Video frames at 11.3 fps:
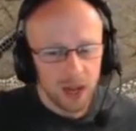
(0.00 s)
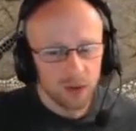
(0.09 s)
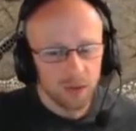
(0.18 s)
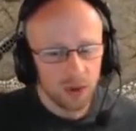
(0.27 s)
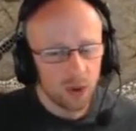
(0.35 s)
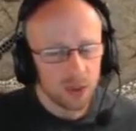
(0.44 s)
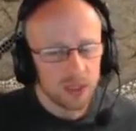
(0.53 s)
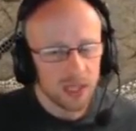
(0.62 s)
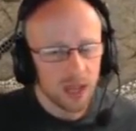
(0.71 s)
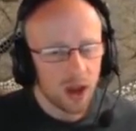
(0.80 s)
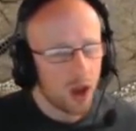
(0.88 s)
Of course,
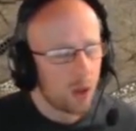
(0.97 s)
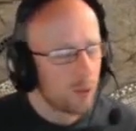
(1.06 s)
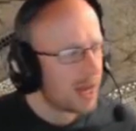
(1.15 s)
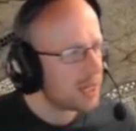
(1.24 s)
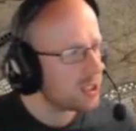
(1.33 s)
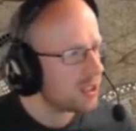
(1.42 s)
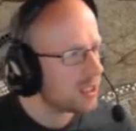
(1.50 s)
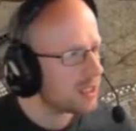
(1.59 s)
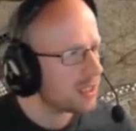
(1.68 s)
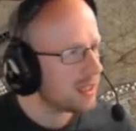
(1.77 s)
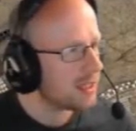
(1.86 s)
the armor, as you
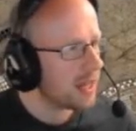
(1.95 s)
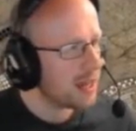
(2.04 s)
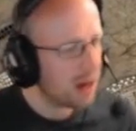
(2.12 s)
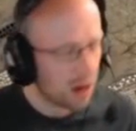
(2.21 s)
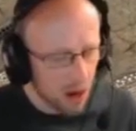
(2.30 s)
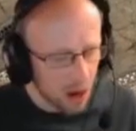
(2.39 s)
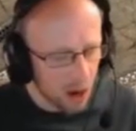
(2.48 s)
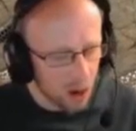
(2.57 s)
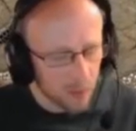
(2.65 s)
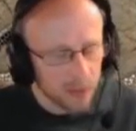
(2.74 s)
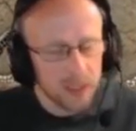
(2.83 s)
can see, they are
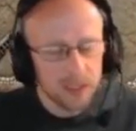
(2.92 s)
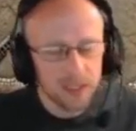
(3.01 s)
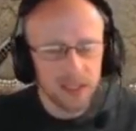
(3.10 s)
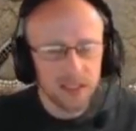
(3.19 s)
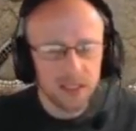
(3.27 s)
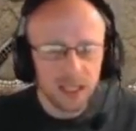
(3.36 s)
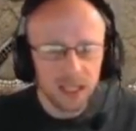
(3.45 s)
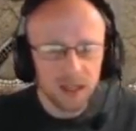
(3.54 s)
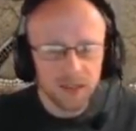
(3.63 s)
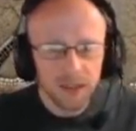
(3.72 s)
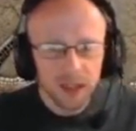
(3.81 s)
armored to the
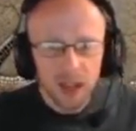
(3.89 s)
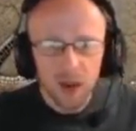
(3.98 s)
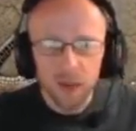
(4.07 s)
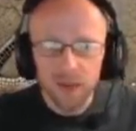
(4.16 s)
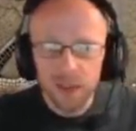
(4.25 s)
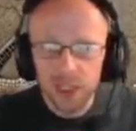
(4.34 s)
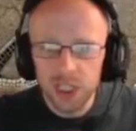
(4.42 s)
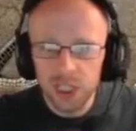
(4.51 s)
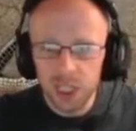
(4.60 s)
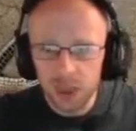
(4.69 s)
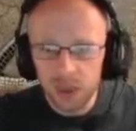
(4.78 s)
teeth with
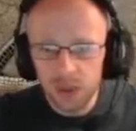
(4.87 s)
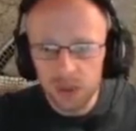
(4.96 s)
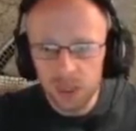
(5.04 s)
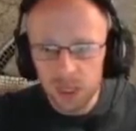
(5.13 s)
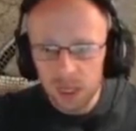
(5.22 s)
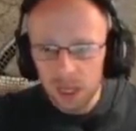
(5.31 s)
shield